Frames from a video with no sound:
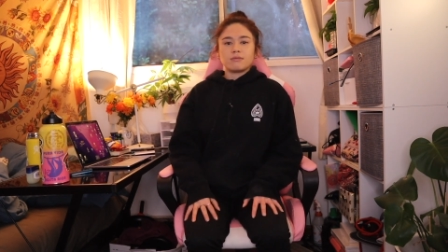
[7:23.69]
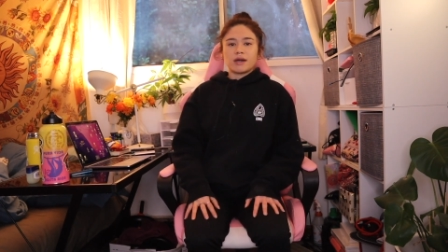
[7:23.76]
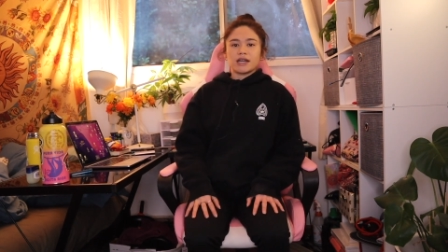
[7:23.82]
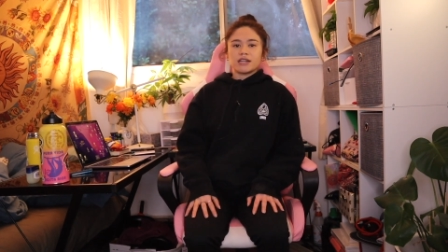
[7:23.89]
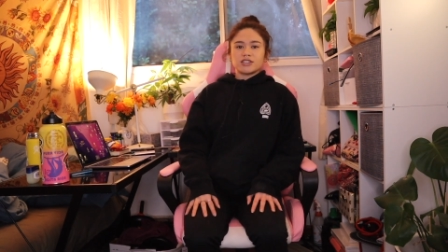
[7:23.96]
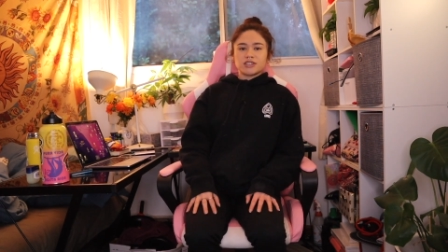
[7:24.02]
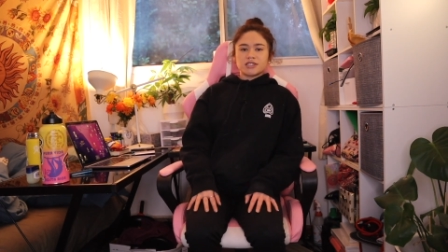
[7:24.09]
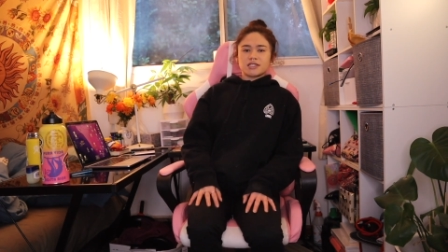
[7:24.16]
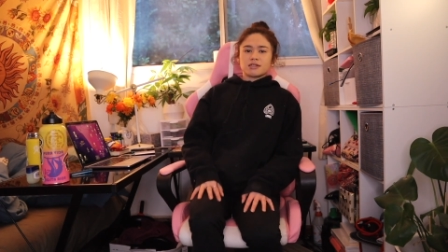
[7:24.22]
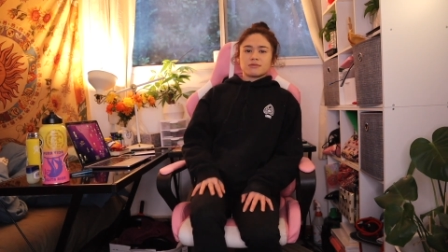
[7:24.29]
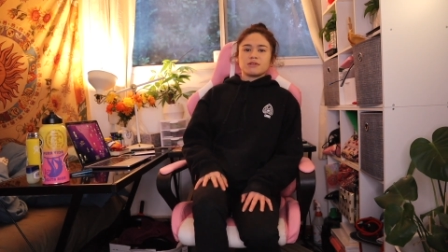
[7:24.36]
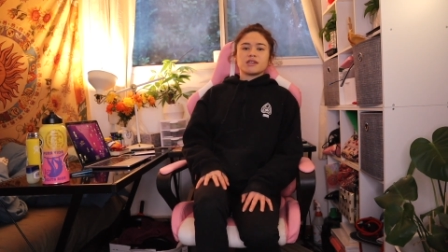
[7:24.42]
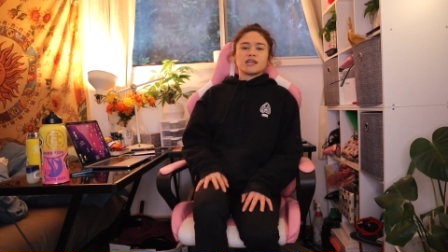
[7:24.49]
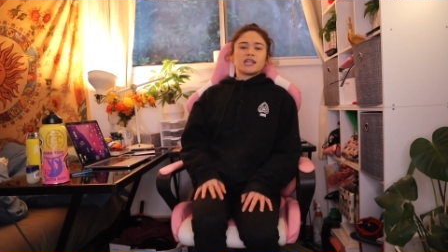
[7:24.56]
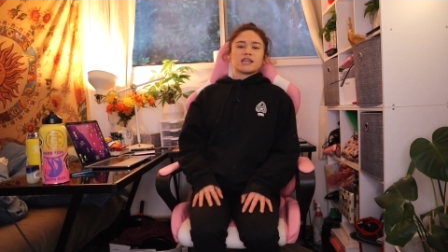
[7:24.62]
by just
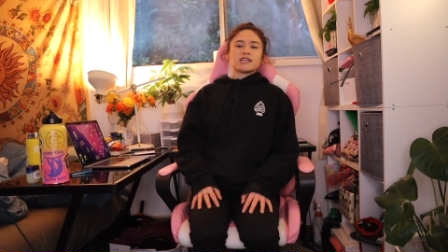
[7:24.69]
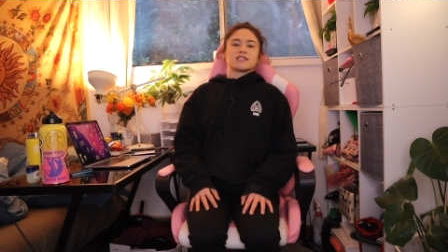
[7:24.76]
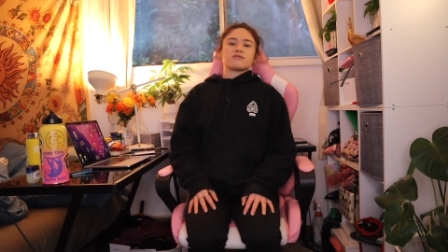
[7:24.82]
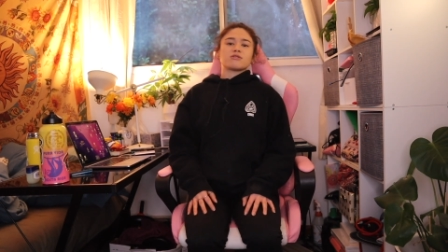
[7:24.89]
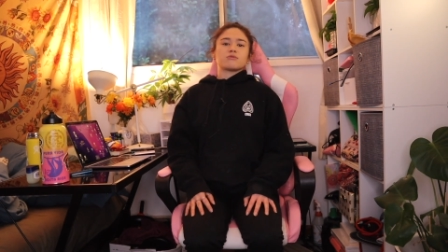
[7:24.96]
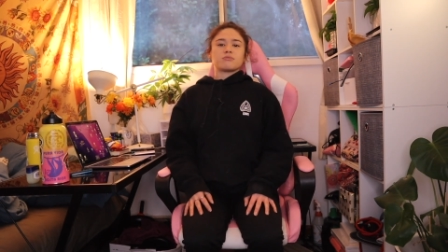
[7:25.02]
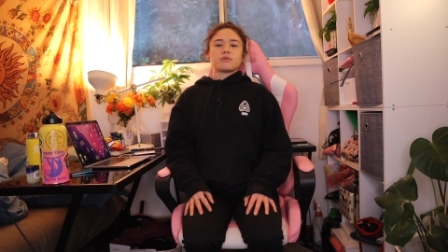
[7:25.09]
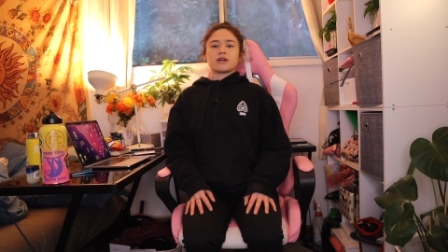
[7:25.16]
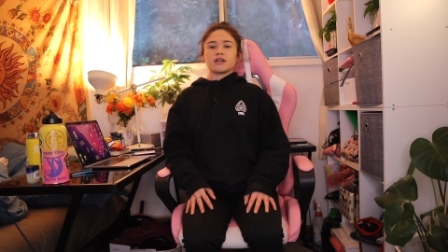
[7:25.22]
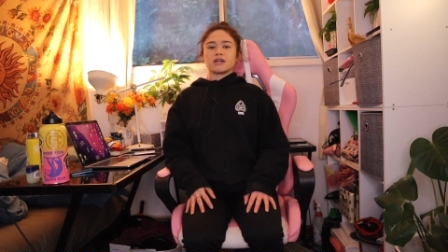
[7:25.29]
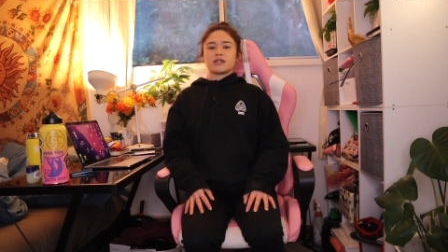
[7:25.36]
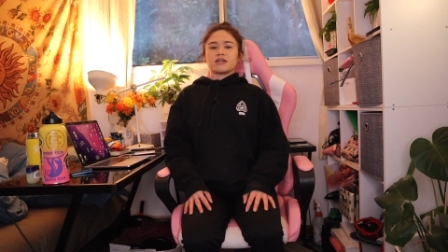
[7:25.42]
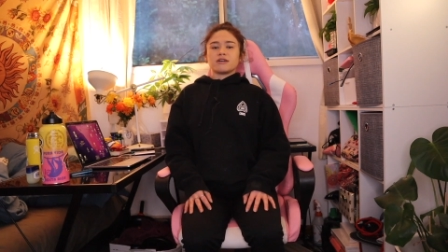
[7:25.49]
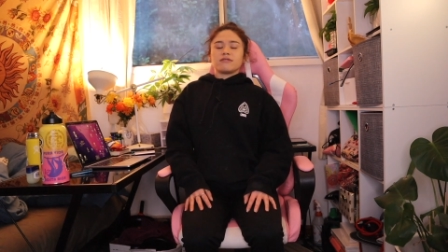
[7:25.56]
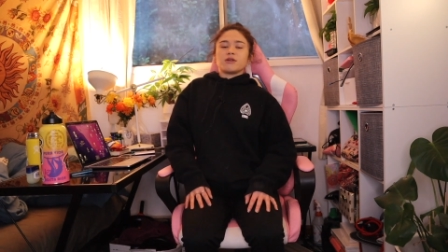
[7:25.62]
stimulating a different
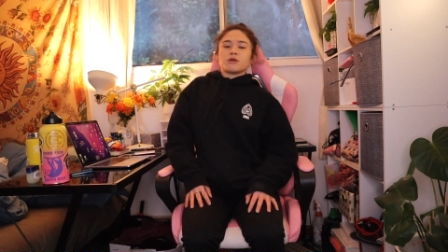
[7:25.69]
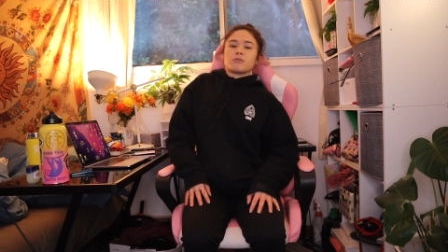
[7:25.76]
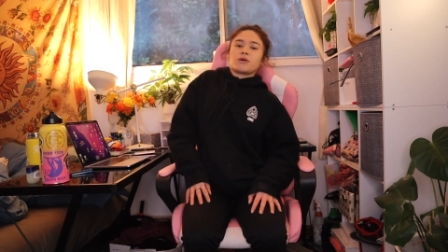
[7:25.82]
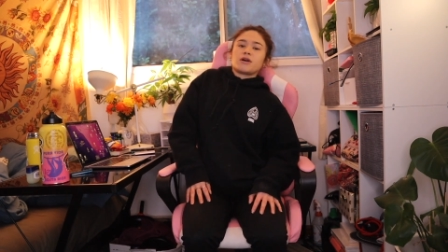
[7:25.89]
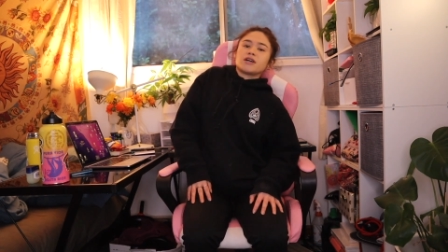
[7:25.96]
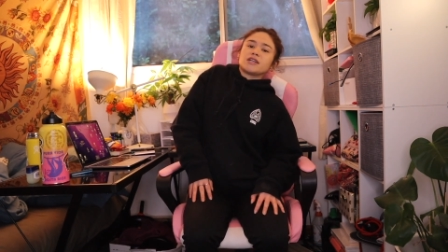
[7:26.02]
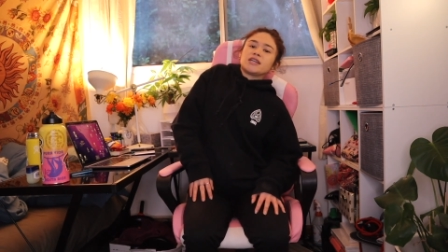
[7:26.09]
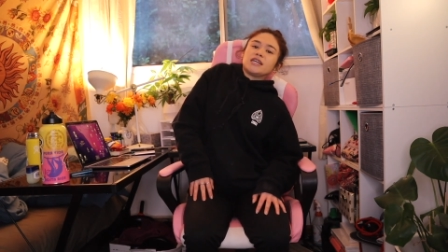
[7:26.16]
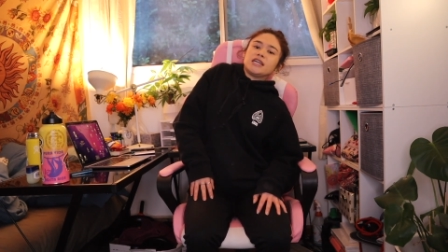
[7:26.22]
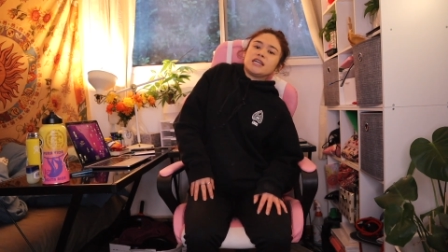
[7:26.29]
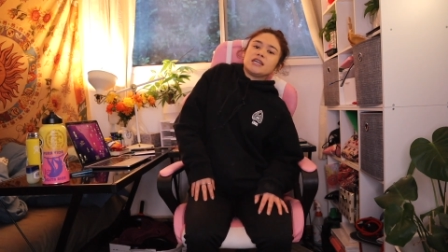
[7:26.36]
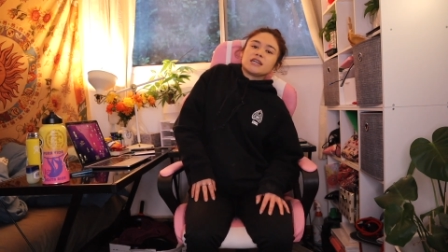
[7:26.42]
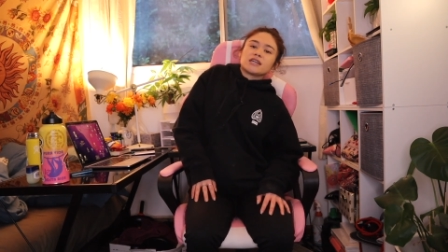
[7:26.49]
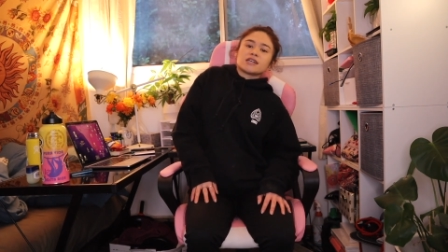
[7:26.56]
part of your body,